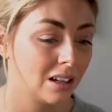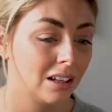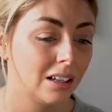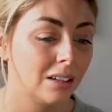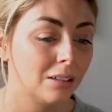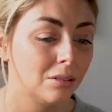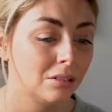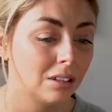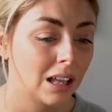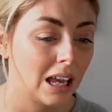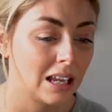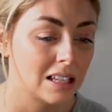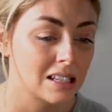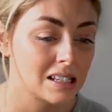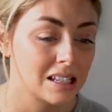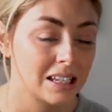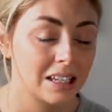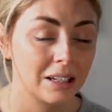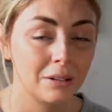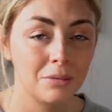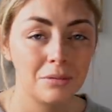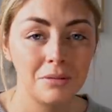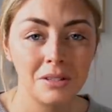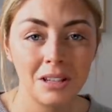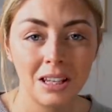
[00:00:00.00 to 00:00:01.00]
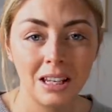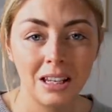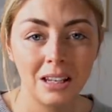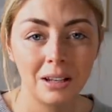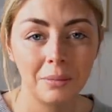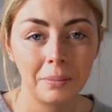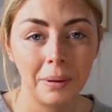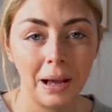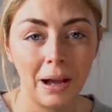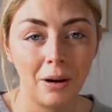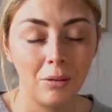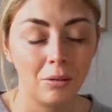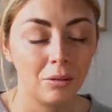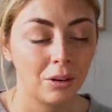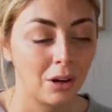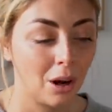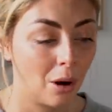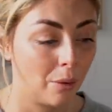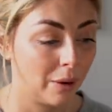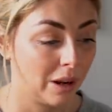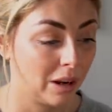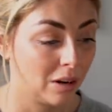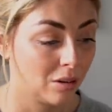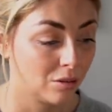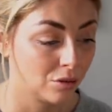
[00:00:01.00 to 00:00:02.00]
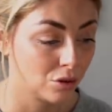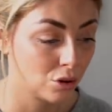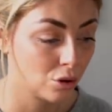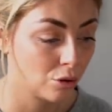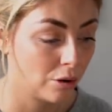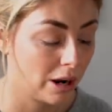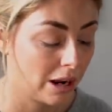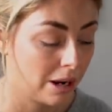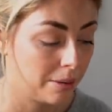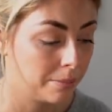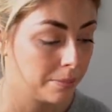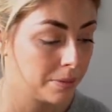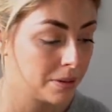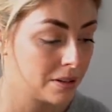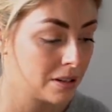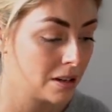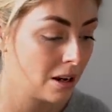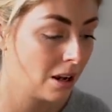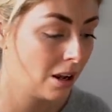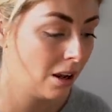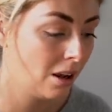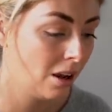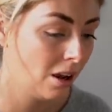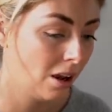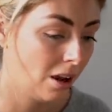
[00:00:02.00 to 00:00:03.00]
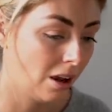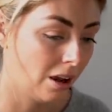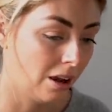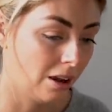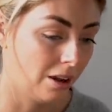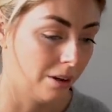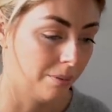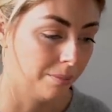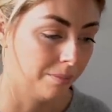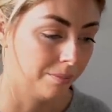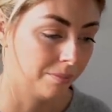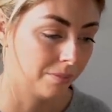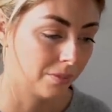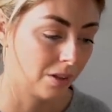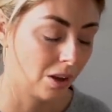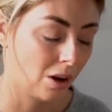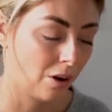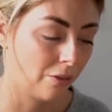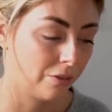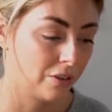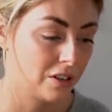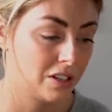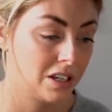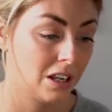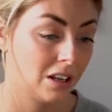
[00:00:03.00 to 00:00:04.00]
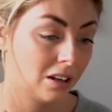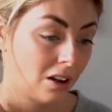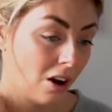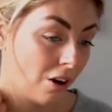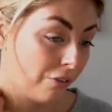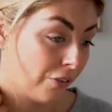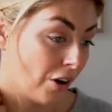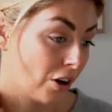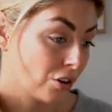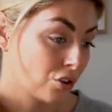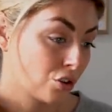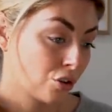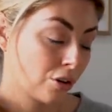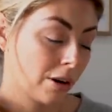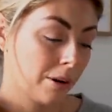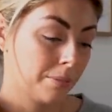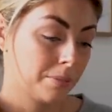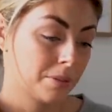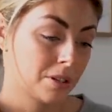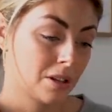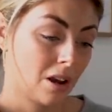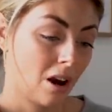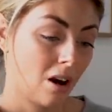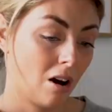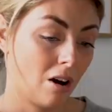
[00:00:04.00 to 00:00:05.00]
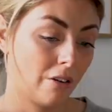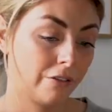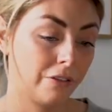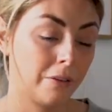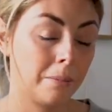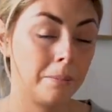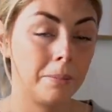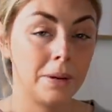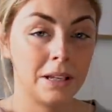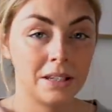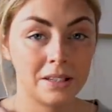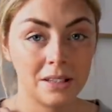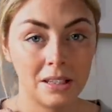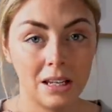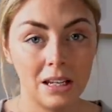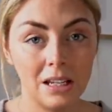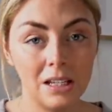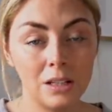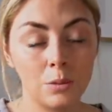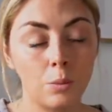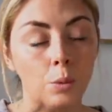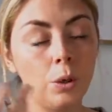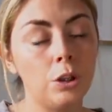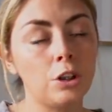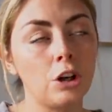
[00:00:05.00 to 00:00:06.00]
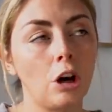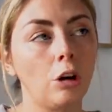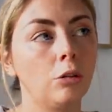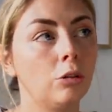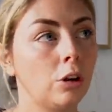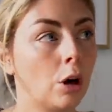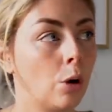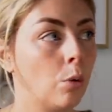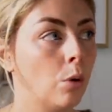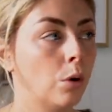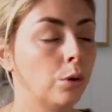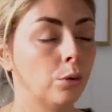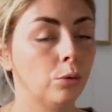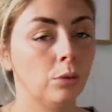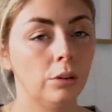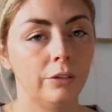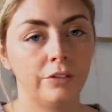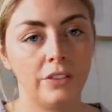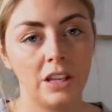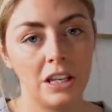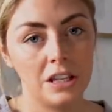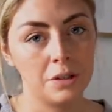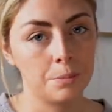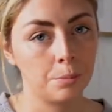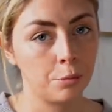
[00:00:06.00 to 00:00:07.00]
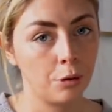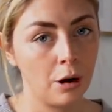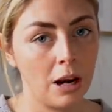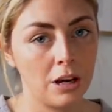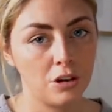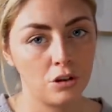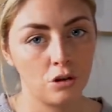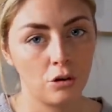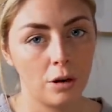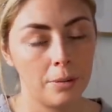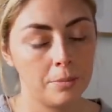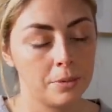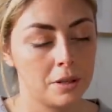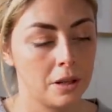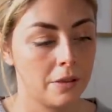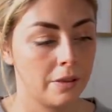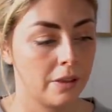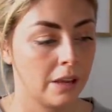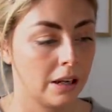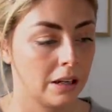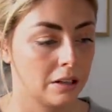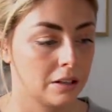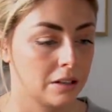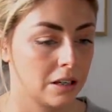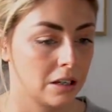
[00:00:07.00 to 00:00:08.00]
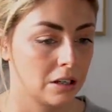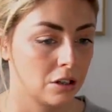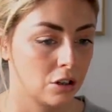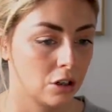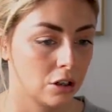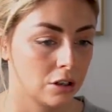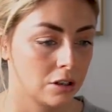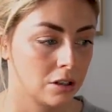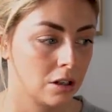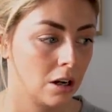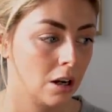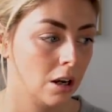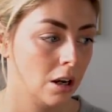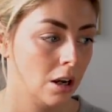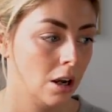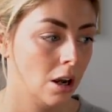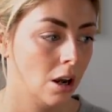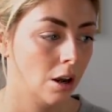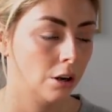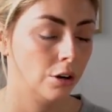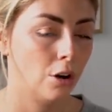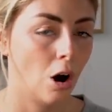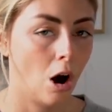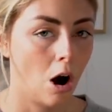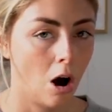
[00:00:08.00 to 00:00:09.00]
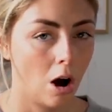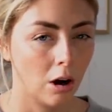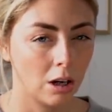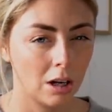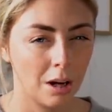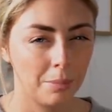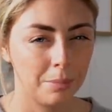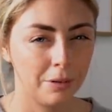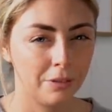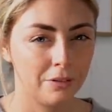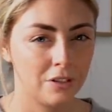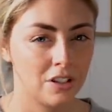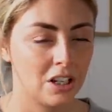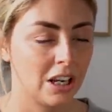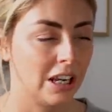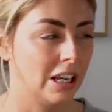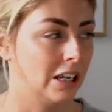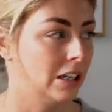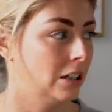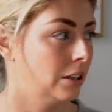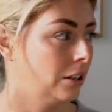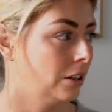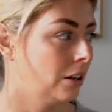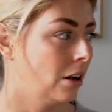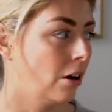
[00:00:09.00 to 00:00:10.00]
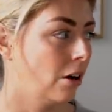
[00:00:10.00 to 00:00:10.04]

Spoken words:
a little less guilty about going on trips. Obviously a lot of our trips are for business. We don't go on all of these press trips and things. It's just not our cup of tea, and